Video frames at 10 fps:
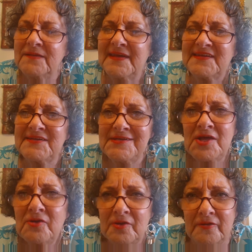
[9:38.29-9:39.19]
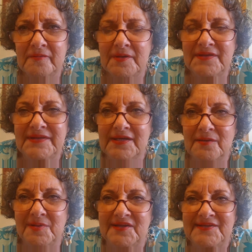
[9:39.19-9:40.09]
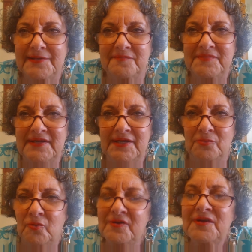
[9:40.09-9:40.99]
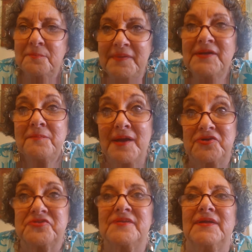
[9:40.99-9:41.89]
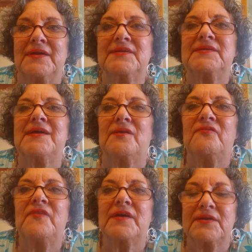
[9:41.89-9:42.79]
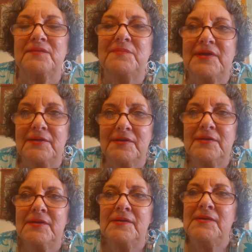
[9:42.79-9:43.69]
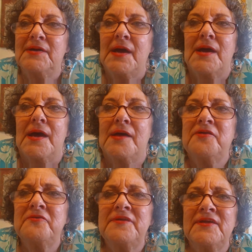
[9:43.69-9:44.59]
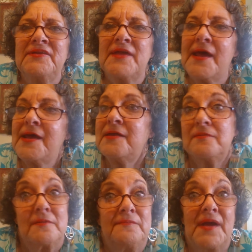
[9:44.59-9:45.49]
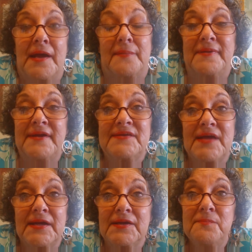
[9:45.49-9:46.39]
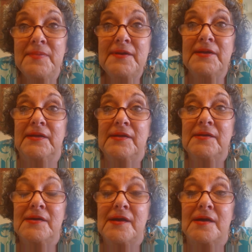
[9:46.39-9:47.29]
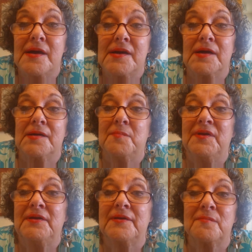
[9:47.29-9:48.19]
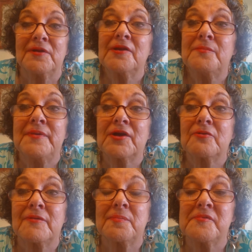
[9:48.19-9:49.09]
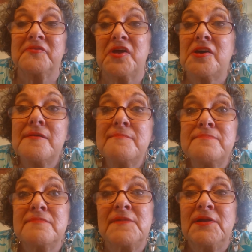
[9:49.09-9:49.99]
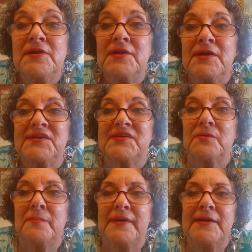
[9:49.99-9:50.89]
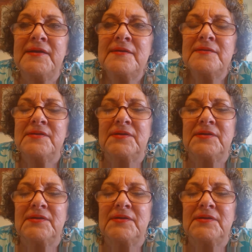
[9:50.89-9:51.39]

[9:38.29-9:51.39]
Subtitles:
another thing about CMT, one of the big major things that affected me. Other than that, I'm happy as I can be. I mean, I'm a little bit crippled up, so be it.